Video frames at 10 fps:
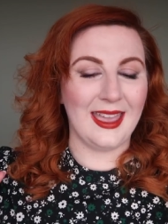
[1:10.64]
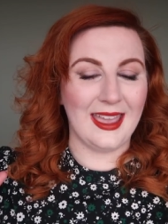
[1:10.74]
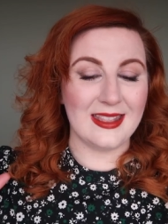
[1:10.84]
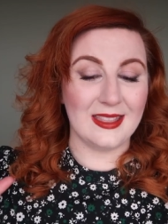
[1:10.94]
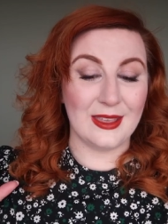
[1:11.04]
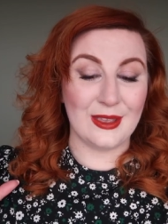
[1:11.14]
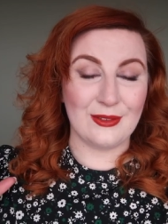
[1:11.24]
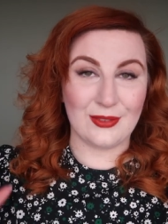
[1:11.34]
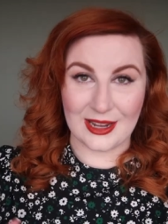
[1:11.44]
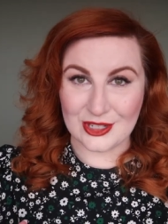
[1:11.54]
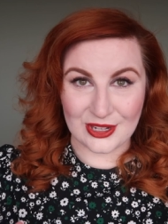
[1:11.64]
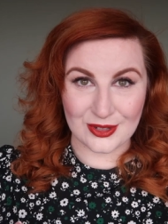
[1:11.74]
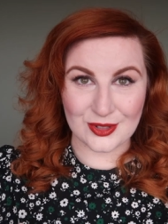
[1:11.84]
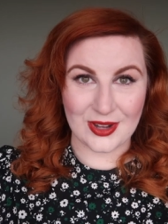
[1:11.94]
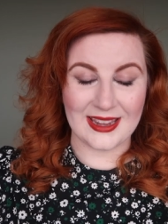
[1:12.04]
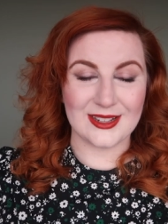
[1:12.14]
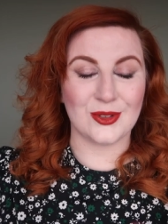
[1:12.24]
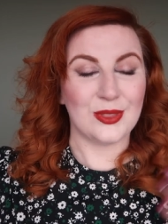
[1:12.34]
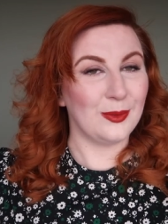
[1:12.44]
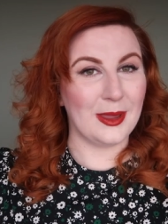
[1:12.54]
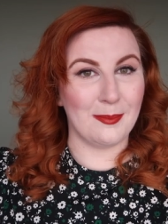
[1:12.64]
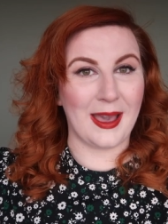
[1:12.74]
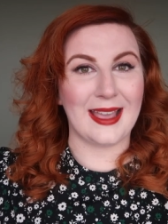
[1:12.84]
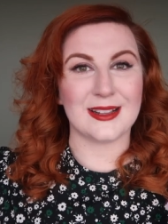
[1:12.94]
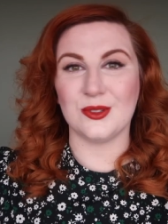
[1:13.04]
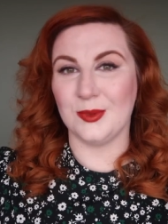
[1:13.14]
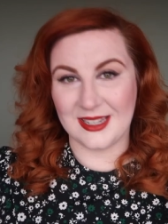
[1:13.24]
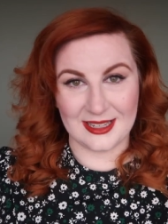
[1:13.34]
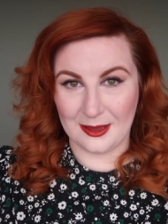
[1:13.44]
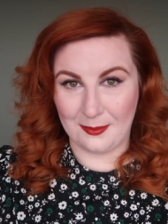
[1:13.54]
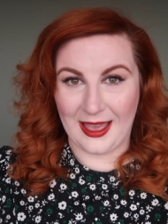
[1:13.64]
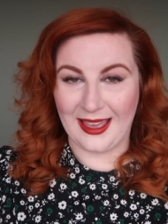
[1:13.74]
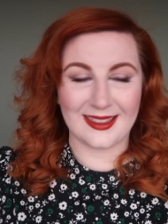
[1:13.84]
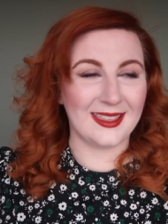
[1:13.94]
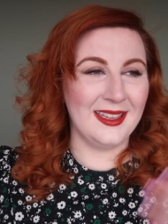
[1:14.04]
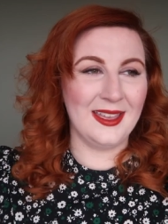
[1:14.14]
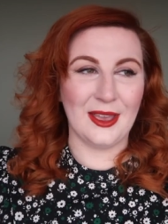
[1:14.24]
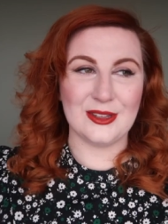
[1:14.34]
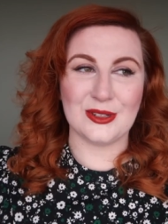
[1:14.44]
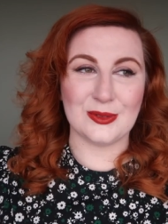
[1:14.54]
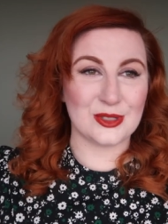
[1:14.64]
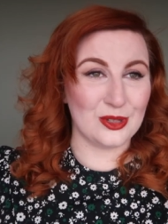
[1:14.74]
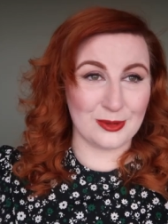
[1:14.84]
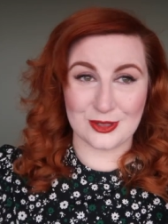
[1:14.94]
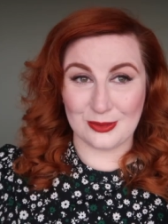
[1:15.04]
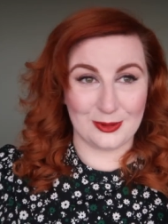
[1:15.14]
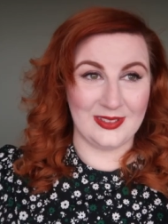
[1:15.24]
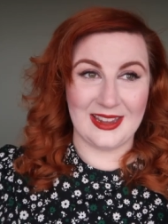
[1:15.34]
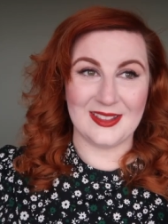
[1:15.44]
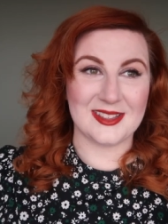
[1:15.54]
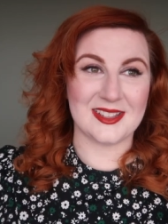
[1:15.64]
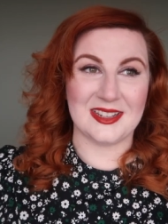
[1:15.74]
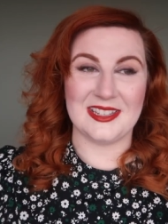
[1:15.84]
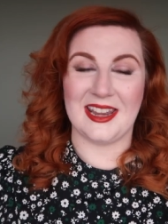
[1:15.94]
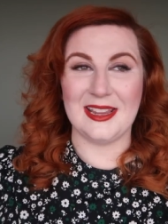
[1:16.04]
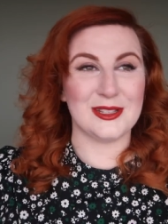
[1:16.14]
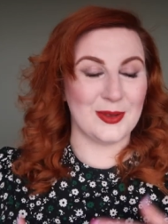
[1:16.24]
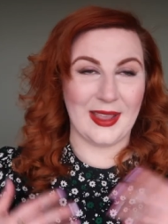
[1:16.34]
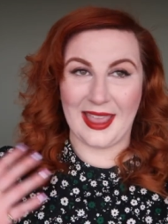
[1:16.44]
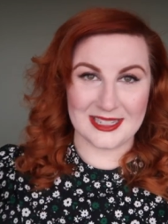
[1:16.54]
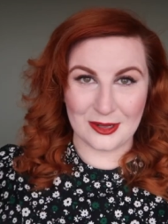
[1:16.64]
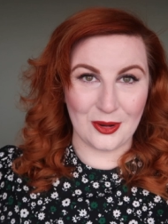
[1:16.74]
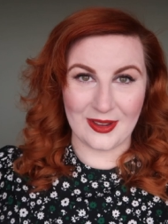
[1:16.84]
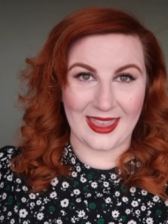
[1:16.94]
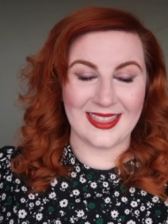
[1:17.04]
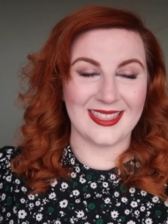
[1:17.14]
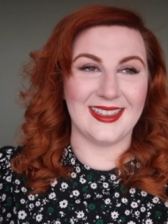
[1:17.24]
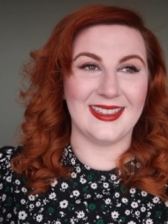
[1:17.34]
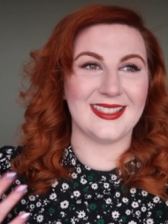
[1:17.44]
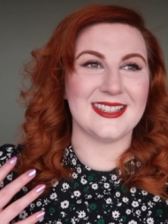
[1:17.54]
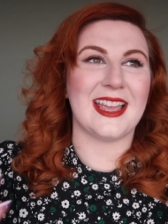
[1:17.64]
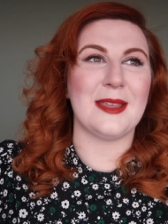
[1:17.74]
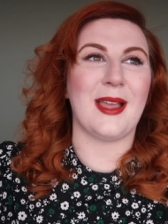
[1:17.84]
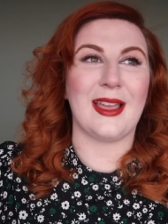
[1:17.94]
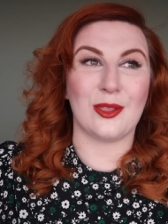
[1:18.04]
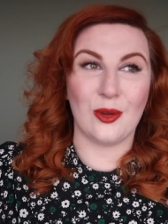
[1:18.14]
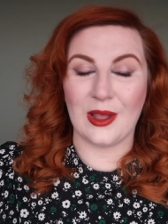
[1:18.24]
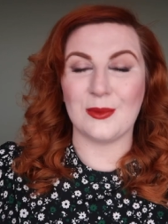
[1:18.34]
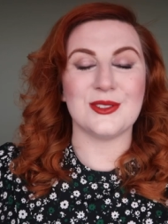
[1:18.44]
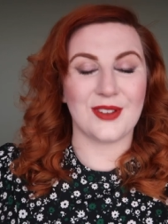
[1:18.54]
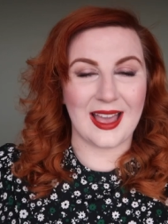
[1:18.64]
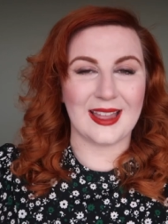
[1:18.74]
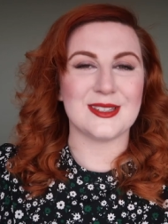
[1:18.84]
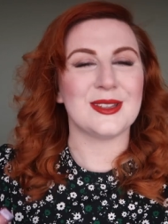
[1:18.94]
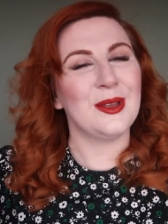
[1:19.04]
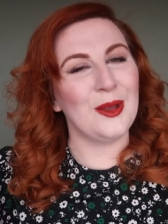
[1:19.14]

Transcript: in the French air strikes on the way back so we didn't get back until super super late in the Sunday night so I did not get the, the time that I thought I would have had